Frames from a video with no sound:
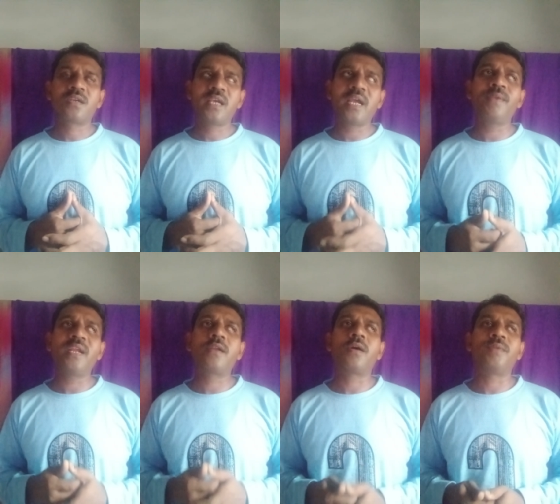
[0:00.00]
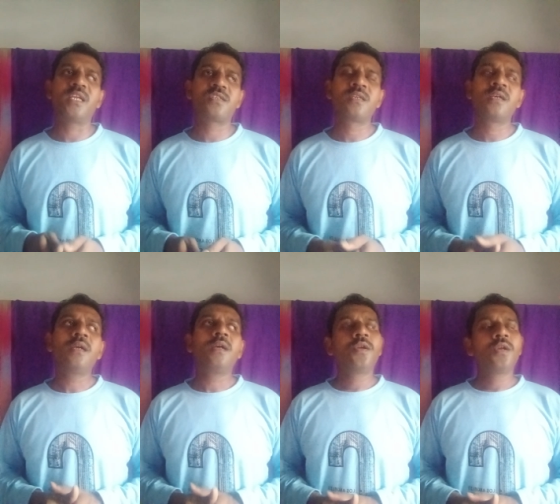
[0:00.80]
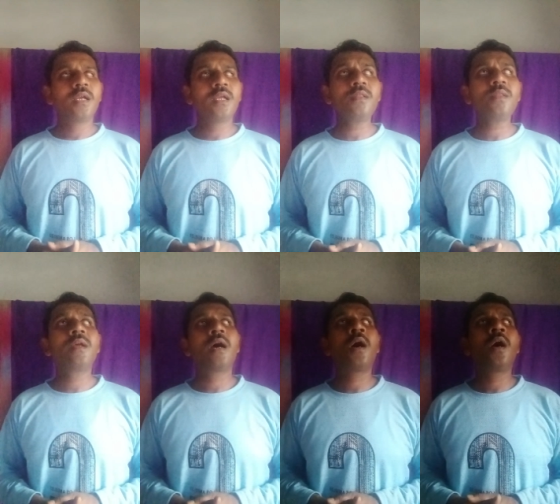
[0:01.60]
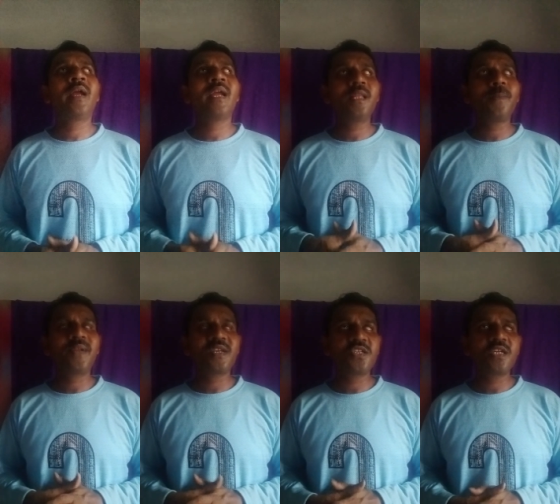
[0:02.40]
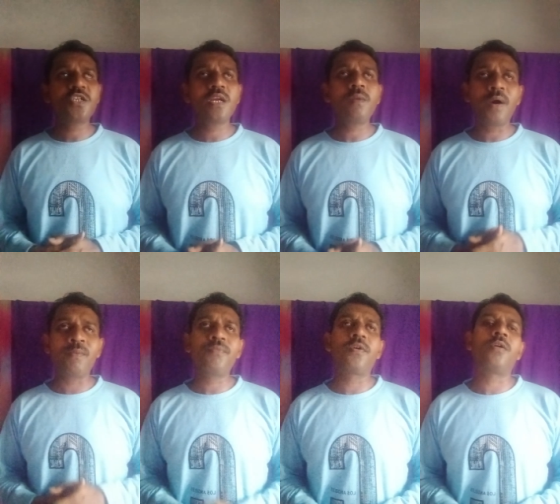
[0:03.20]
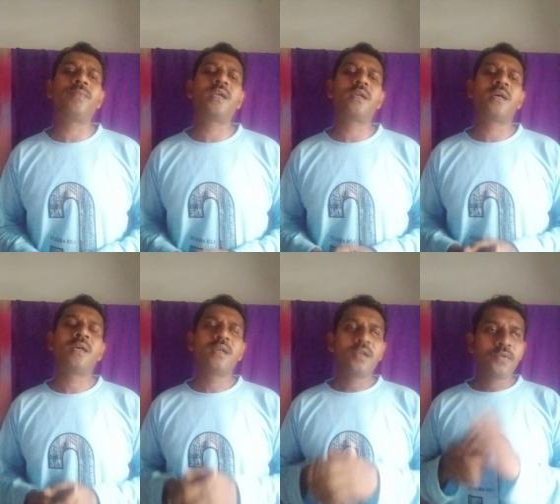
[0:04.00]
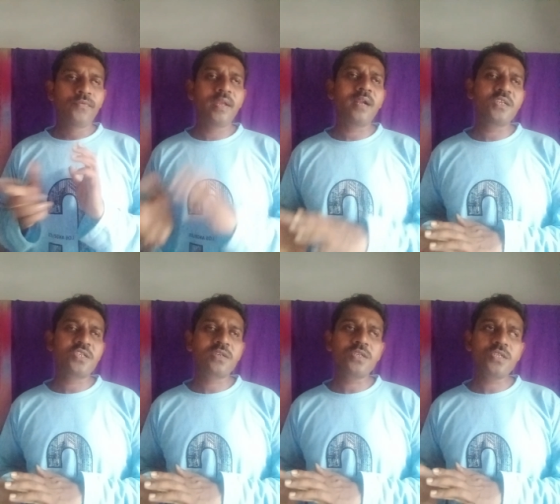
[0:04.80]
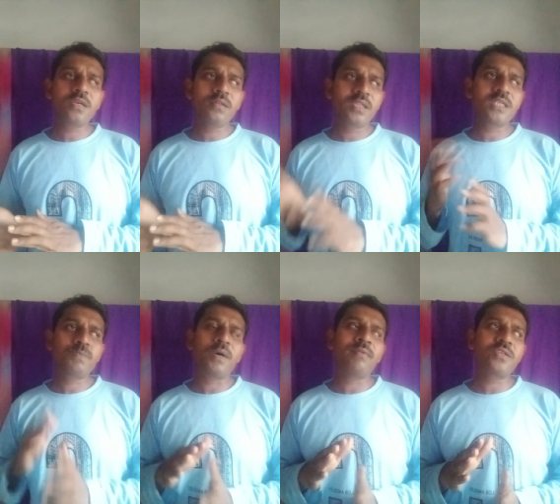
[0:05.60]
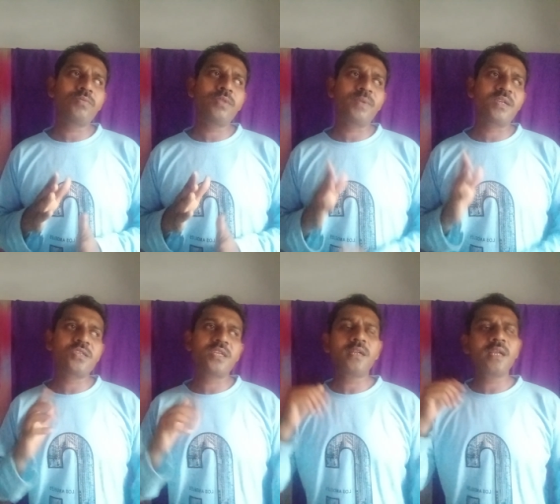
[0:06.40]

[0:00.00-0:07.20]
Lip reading: cabinet committees. In the presidential form of government, we have discussed these powers of the president